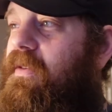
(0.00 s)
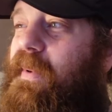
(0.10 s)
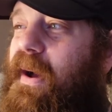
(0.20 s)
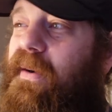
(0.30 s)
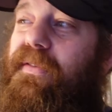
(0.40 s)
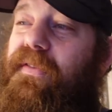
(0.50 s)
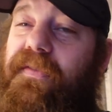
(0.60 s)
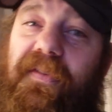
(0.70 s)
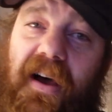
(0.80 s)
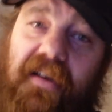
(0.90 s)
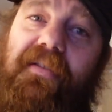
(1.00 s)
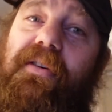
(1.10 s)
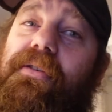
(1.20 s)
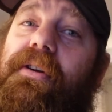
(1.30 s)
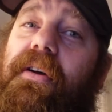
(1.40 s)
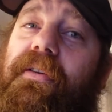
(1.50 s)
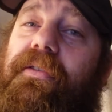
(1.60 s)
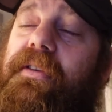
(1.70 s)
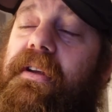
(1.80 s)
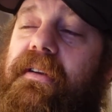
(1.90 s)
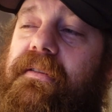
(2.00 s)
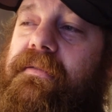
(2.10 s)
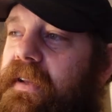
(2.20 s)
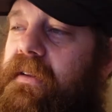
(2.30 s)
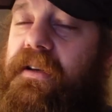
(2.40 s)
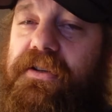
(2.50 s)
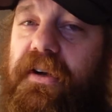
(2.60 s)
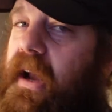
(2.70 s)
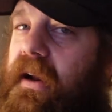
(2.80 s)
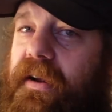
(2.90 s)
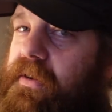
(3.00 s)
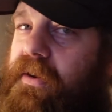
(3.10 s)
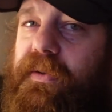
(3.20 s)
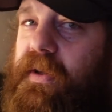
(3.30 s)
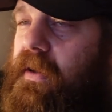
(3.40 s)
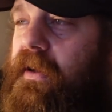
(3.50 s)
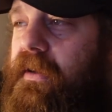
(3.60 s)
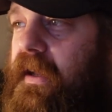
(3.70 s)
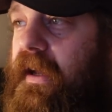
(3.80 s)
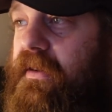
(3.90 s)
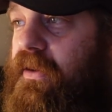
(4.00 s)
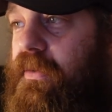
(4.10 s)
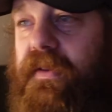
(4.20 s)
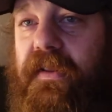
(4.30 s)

is about $500 a night. Unless you're hanging out in your hotel all day and doing